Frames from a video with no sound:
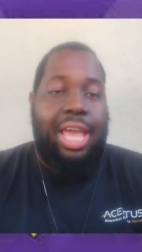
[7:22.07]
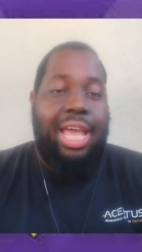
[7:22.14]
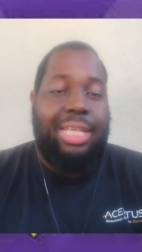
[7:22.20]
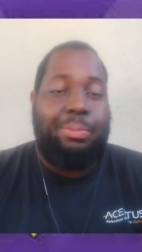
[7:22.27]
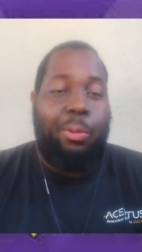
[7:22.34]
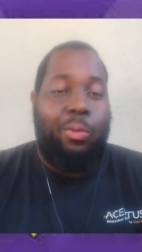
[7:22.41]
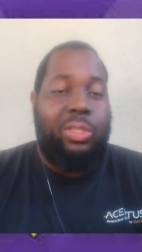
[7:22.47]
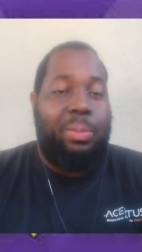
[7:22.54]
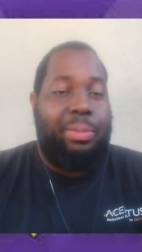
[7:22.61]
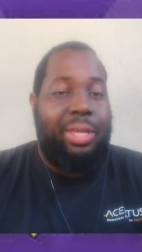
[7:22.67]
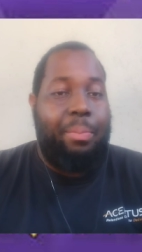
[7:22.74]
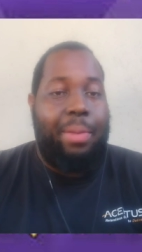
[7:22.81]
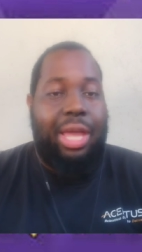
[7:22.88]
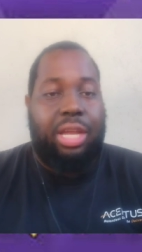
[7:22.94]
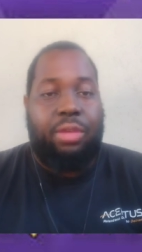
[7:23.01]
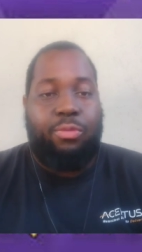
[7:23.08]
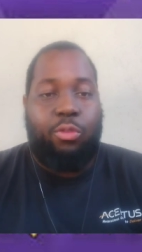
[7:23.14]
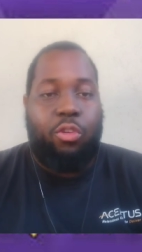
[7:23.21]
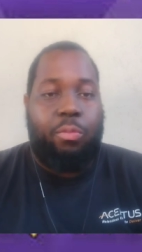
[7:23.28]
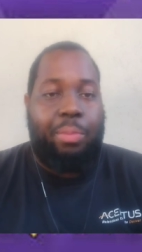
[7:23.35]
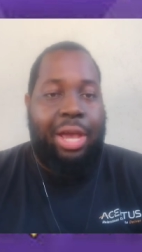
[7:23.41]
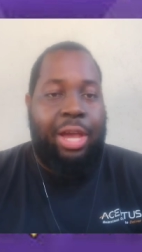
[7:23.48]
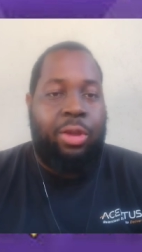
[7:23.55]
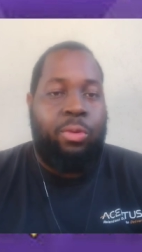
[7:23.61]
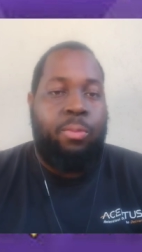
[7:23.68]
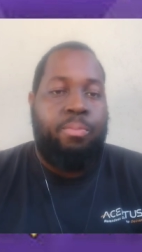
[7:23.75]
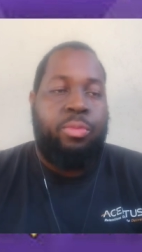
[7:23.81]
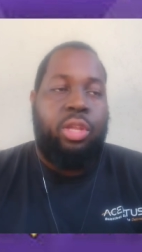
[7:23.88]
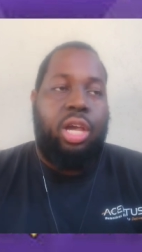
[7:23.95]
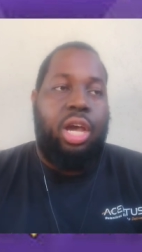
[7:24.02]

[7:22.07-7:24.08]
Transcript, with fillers: It's supposed to be a back and forth battle.